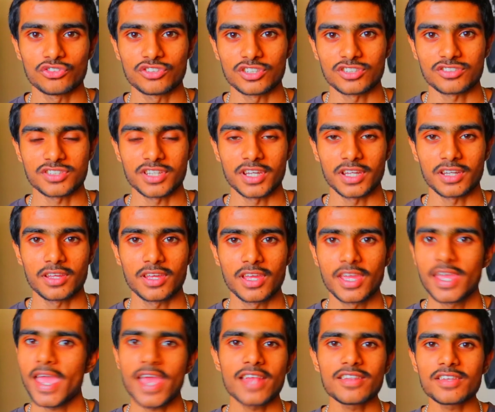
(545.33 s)
just yet,
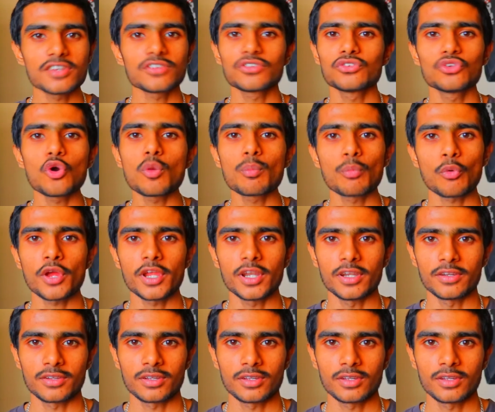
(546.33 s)
and there is no
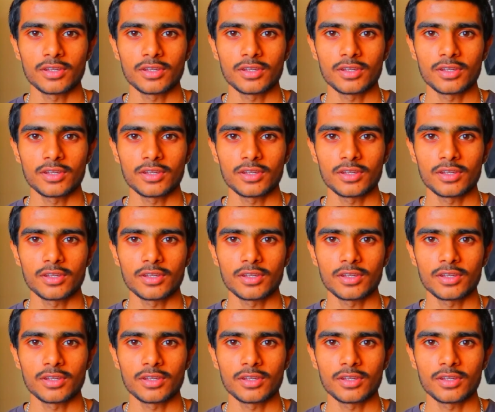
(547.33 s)
point